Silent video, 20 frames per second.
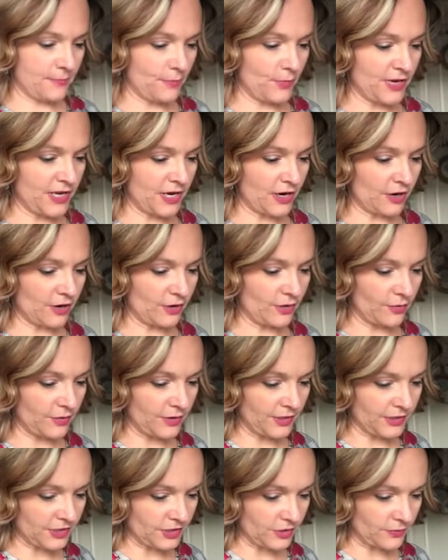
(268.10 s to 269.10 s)
We are
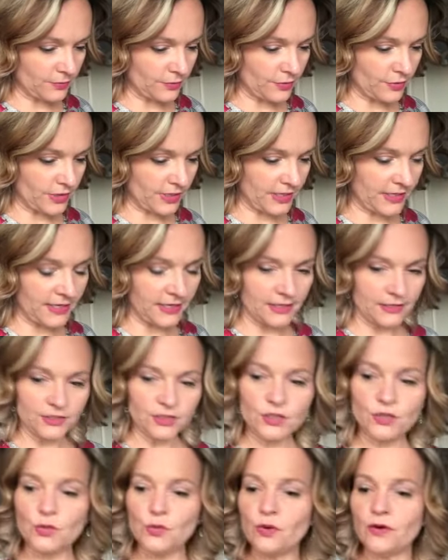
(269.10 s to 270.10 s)
going to put in
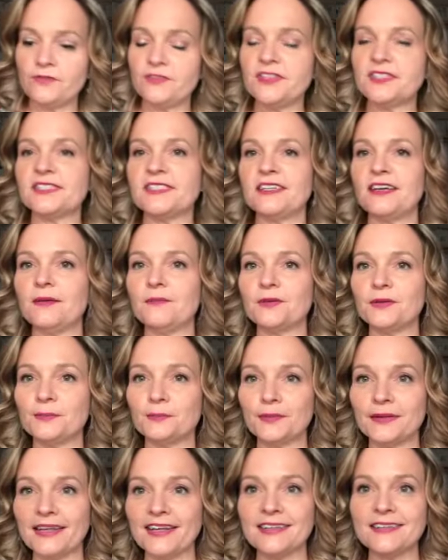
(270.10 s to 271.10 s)
2 of the Stampin'
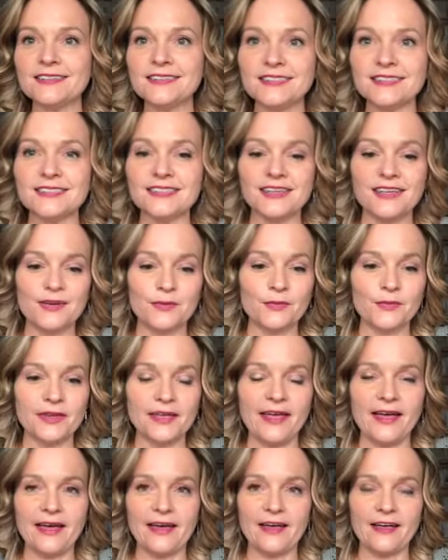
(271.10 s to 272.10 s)
Blends. We
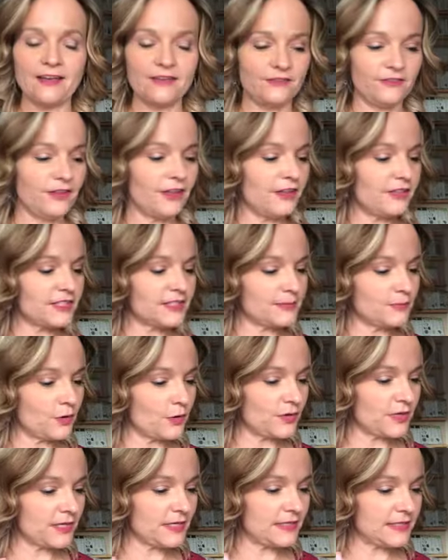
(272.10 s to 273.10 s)
have
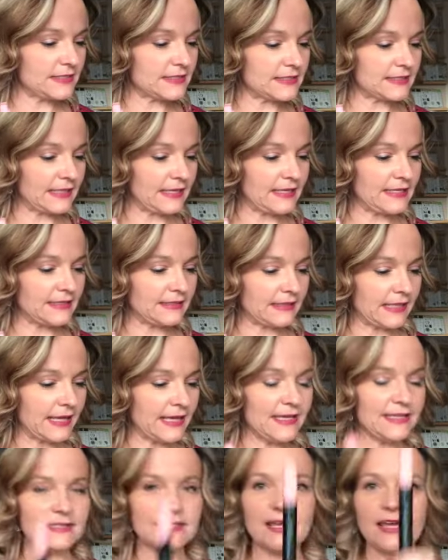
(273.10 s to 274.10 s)
Smoky Slate
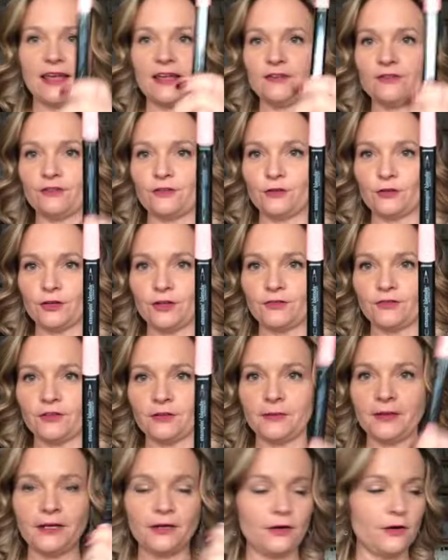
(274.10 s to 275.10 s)
Light and Flirty
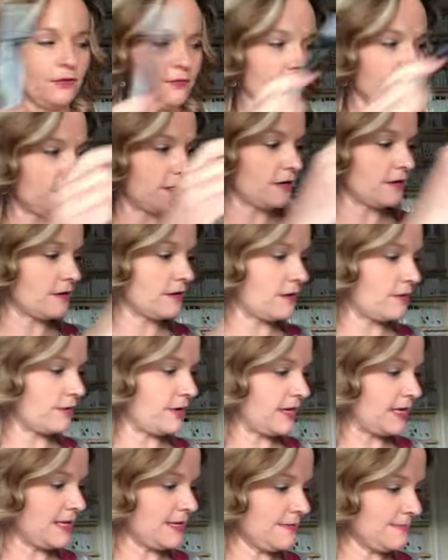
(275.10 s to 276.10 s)
Flamingo. They're
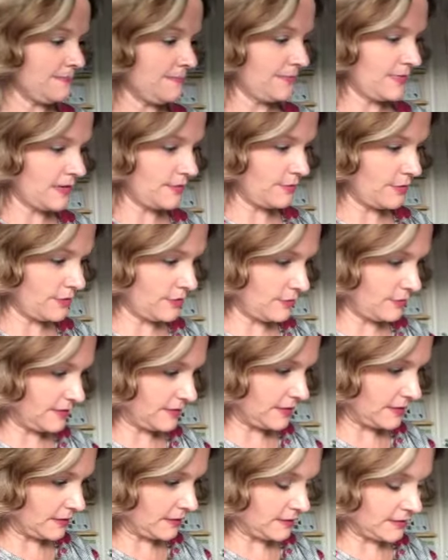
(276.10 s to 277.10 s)
going in. Put
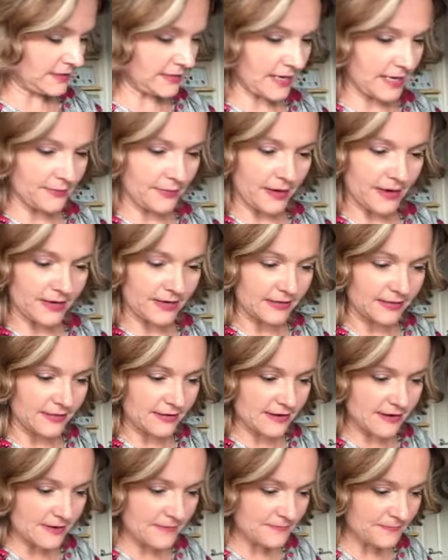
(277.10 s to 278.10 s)
those in the little side pocket
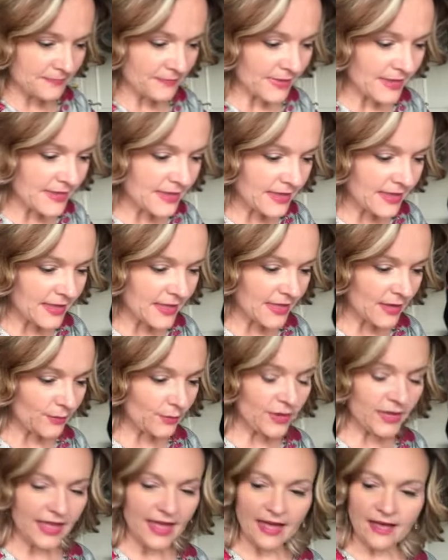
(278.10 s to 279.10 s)
there.
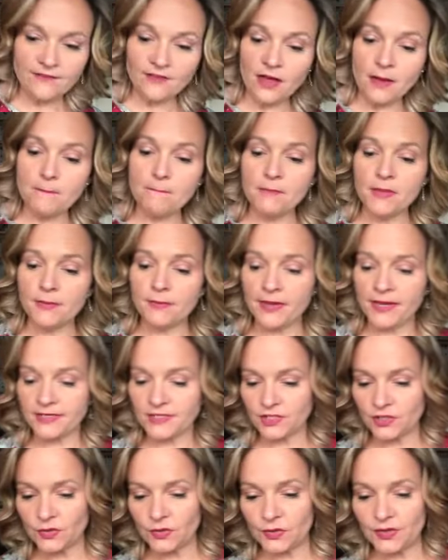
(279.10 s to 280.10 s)
We have a
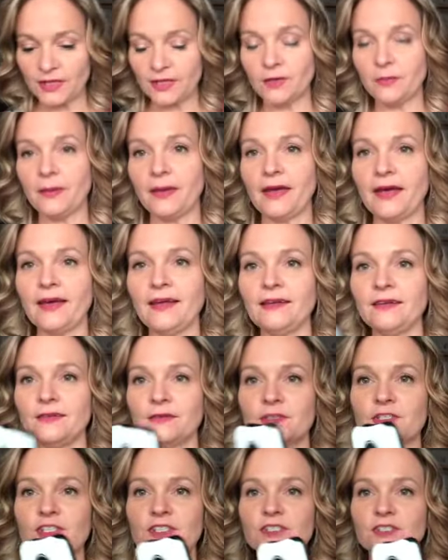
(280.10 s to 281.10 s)
Memento ink pad,
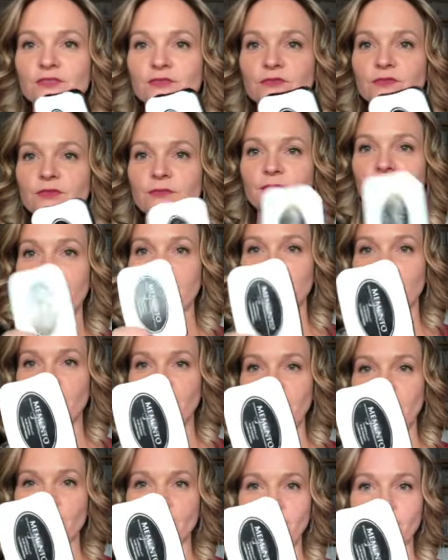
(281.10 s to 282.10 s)
which is my
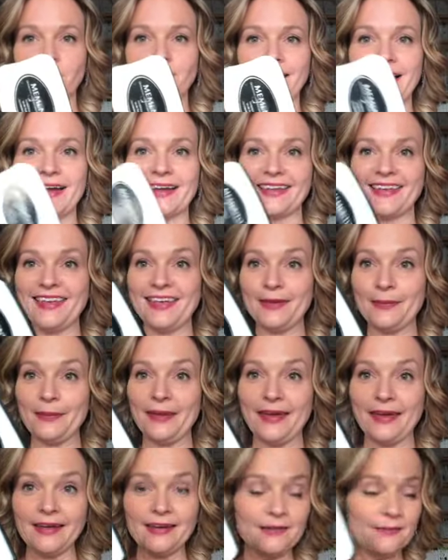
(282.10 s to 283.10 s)
favorite black ink
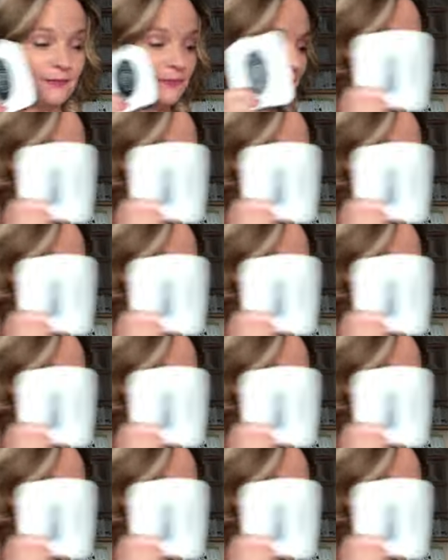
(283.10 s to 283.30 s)
pad.